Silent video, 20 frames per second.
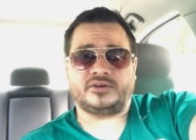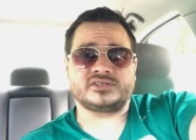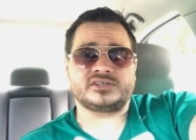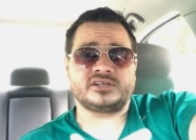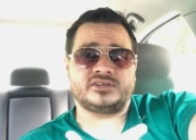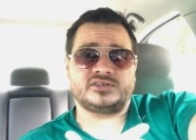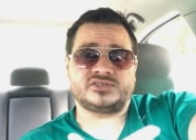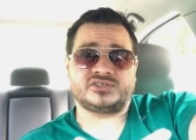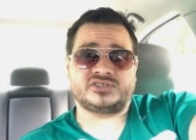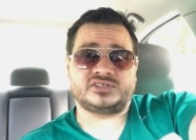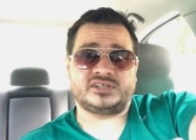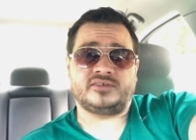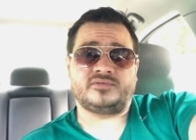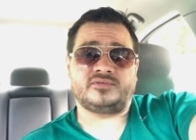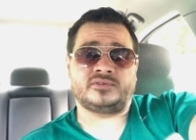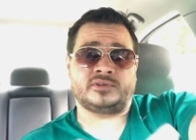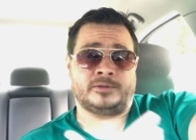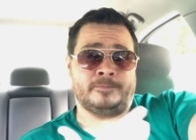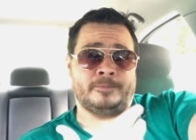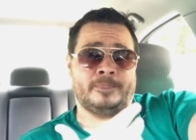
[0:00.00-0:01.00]
He's going to
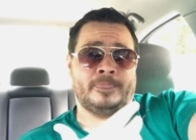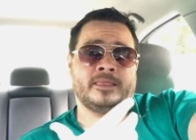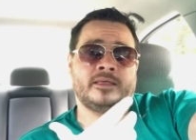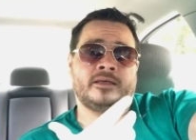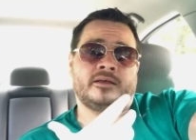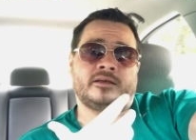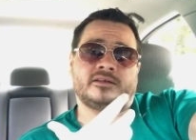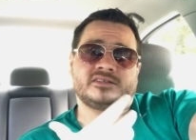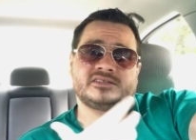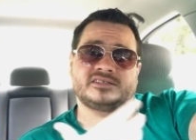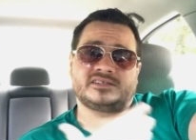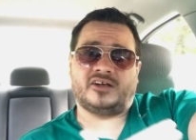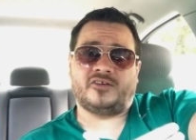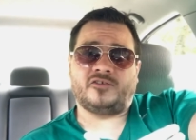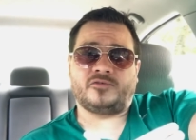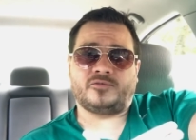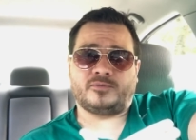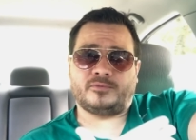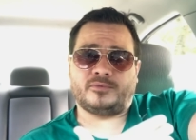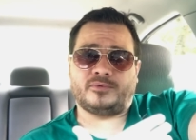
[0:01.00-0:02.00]
shift
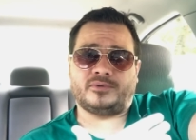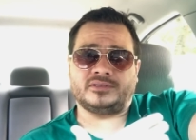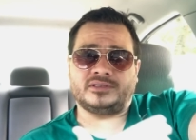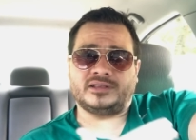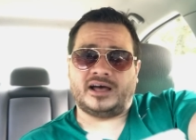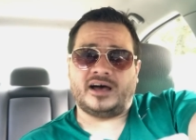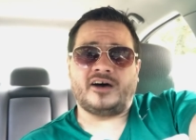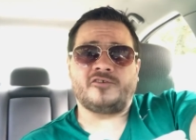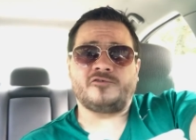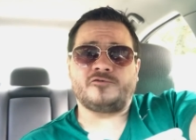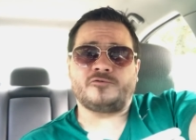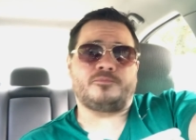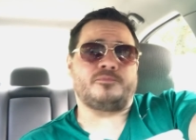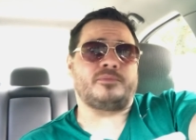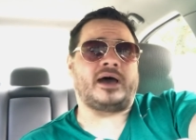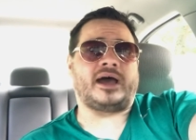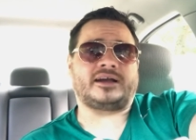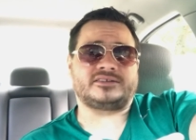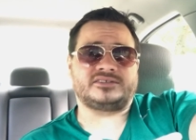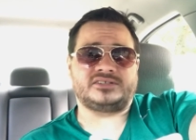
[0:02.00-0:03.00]
self-love
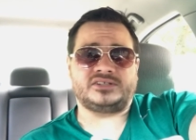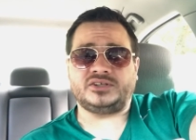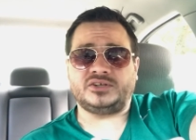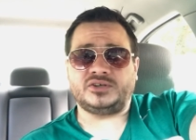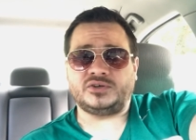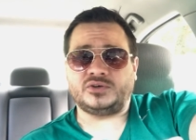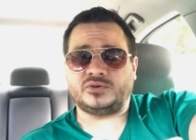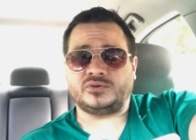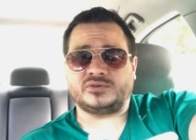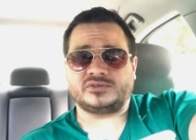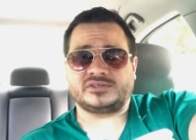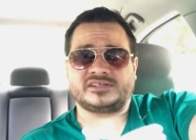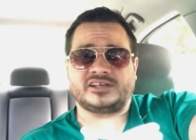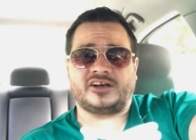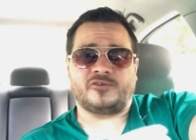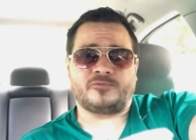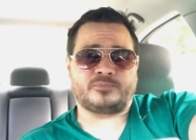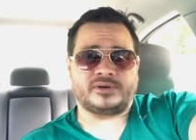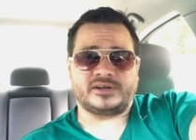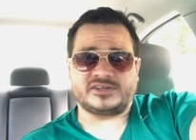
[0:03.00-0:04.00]
back to you,
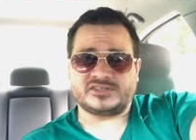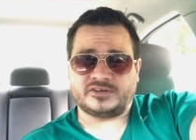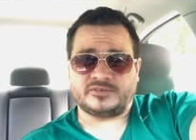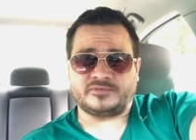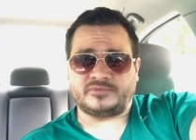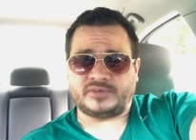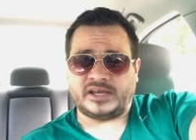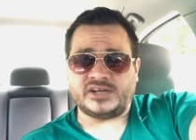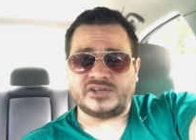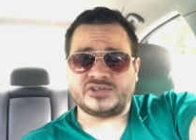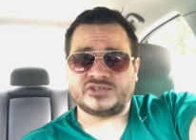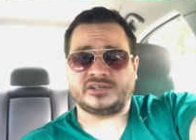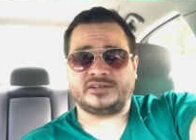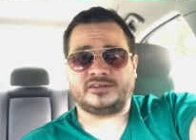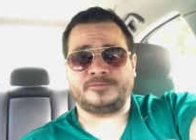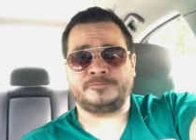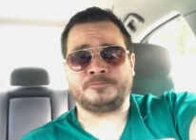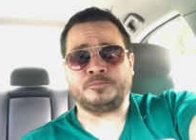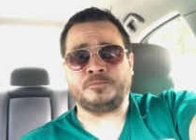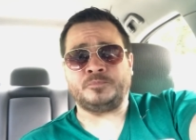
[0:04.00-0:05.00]

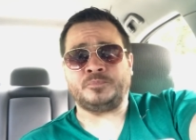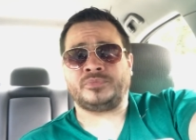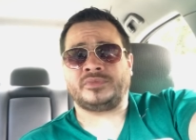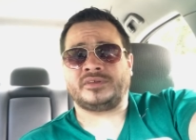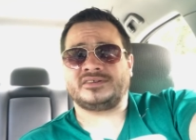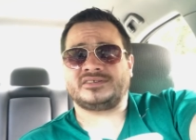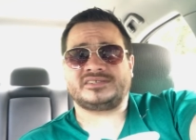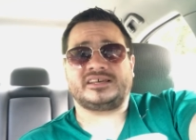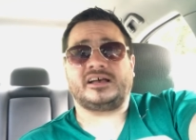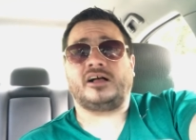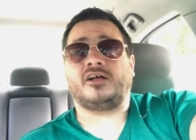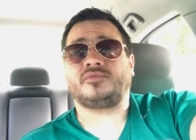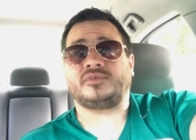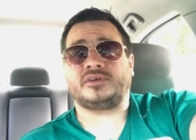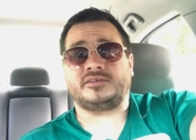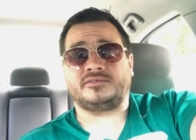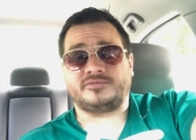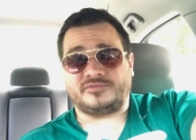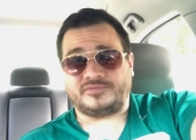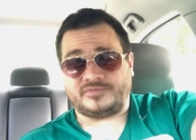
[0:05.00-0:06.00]
self-preservation,
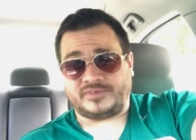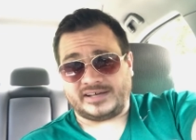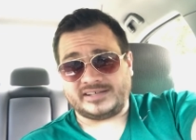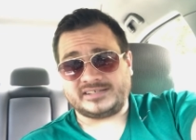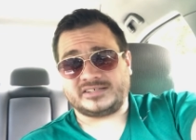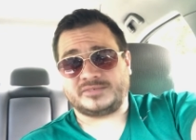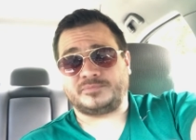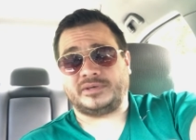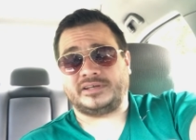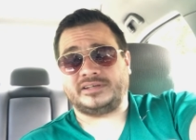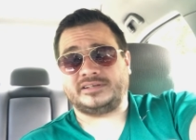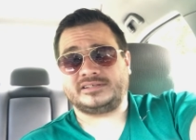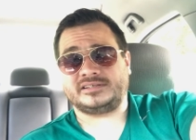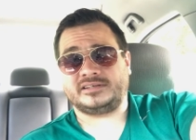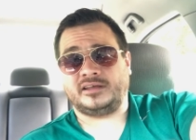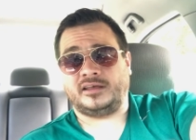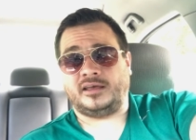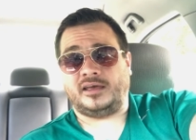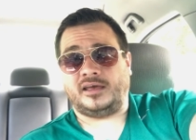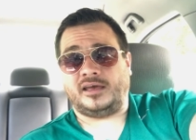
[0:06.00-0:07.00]

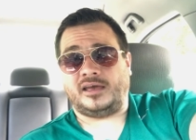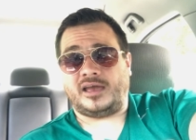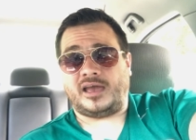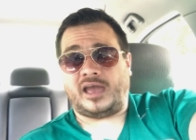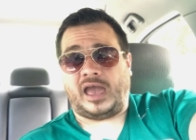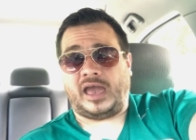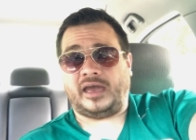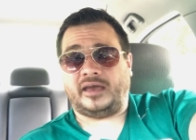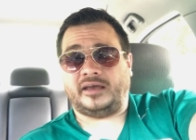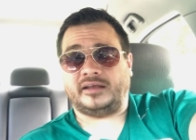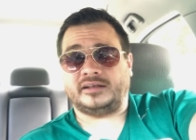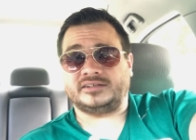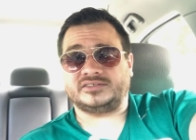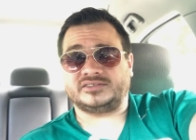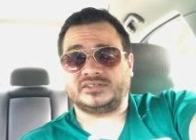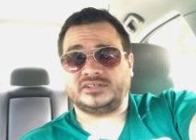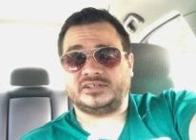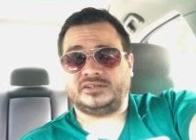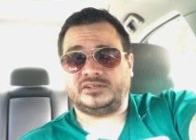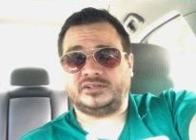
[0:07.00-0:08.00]
self-investment
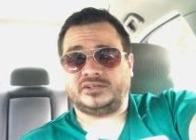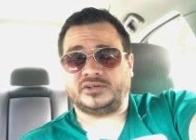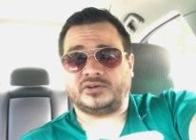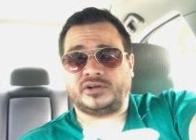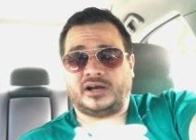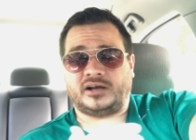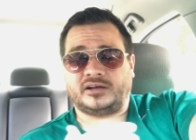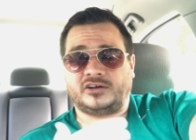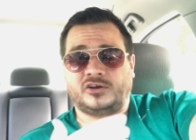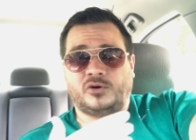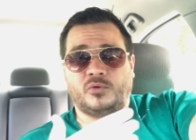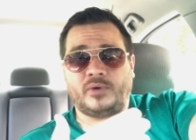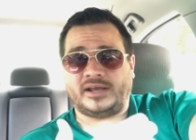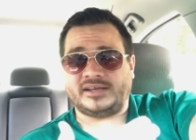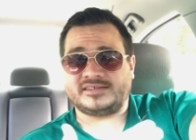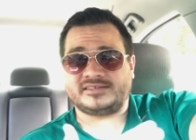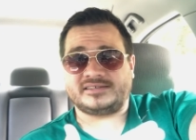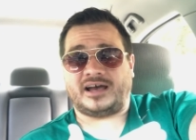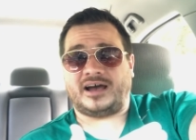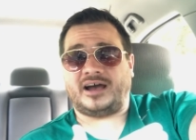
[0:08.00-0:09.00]
and you're not going to
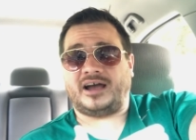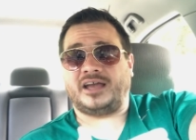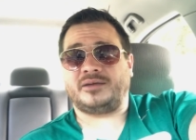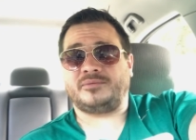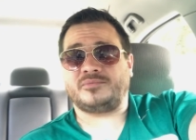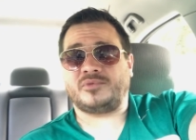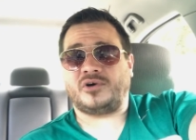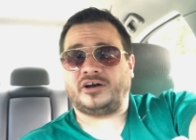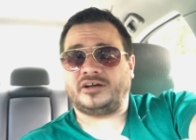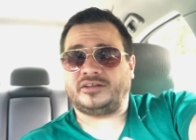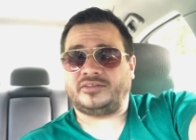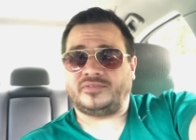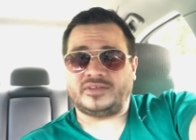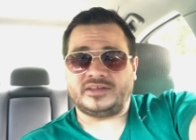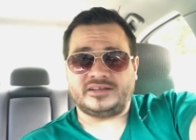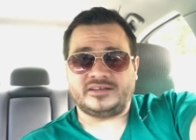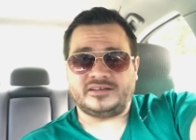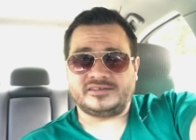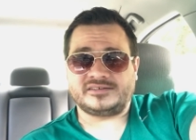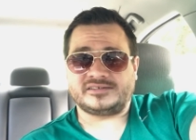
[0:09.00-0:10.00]
waste time on
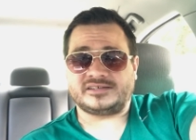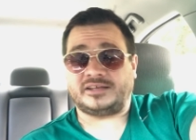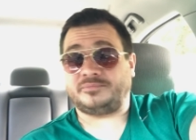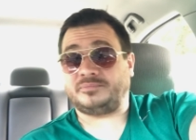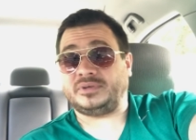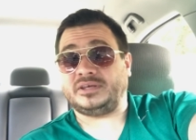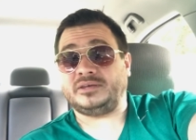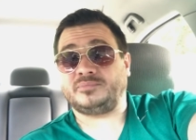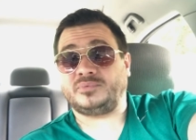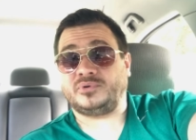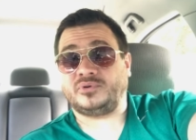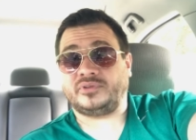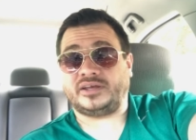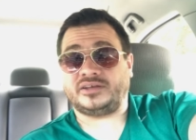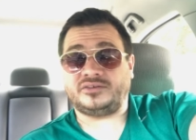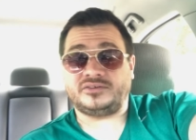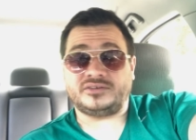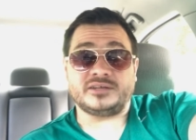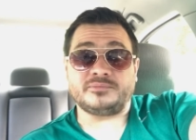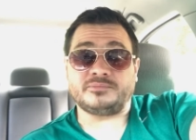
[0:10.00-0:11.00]
things and people
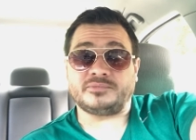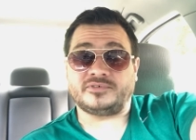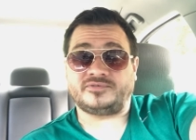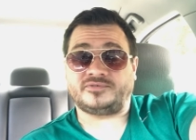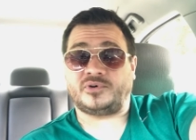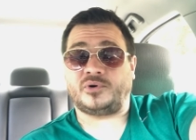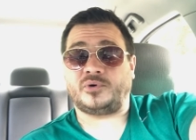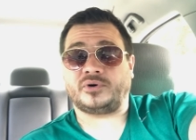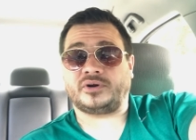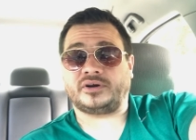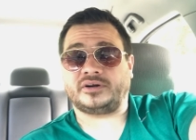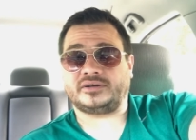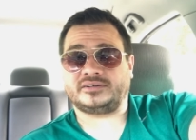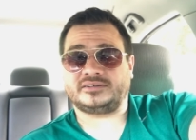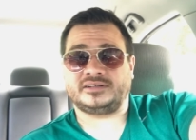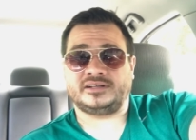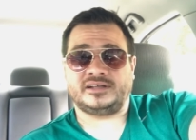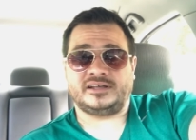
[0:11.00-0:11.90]
that you did before.